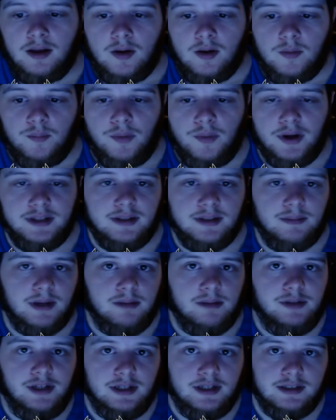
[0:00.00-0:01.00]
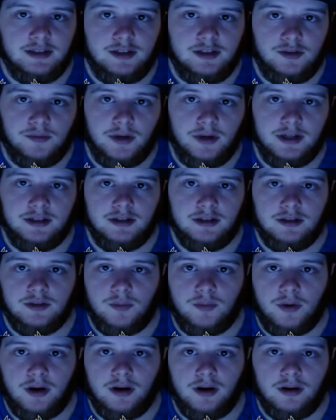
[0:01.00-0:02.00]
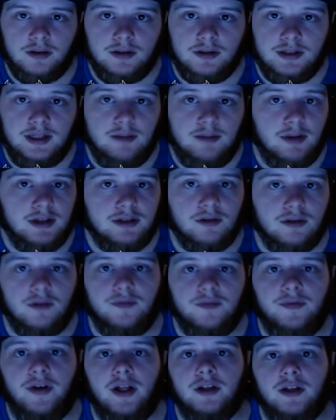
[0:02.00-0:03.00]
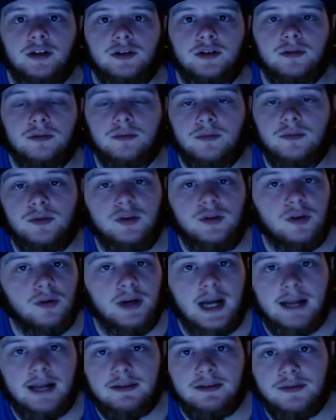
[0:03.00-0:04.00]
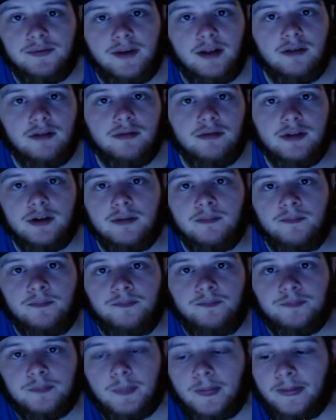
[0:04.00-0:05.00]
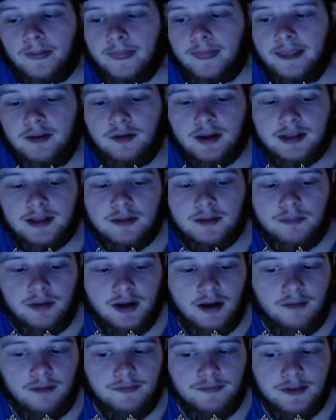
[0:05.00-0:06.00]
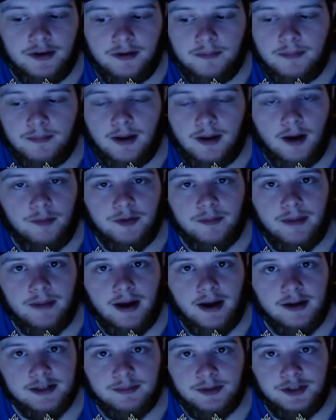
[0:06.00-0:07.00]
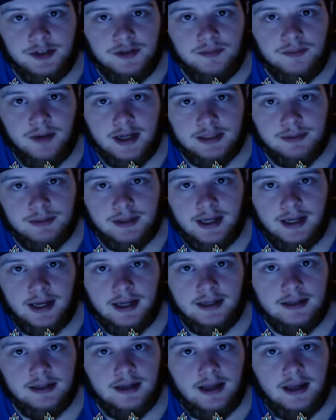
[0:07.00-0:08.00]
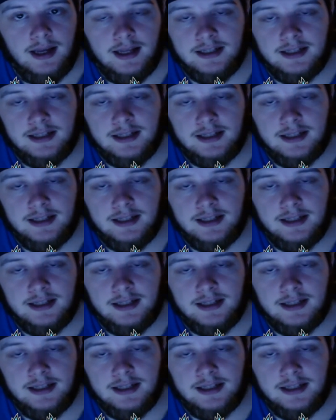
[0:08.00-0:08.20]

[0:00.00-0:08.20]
But sometimes you get in situations where the teammates don't follow you. You're going to have to follow them. You're going to have to play off them, help them out as much as you possibly can, and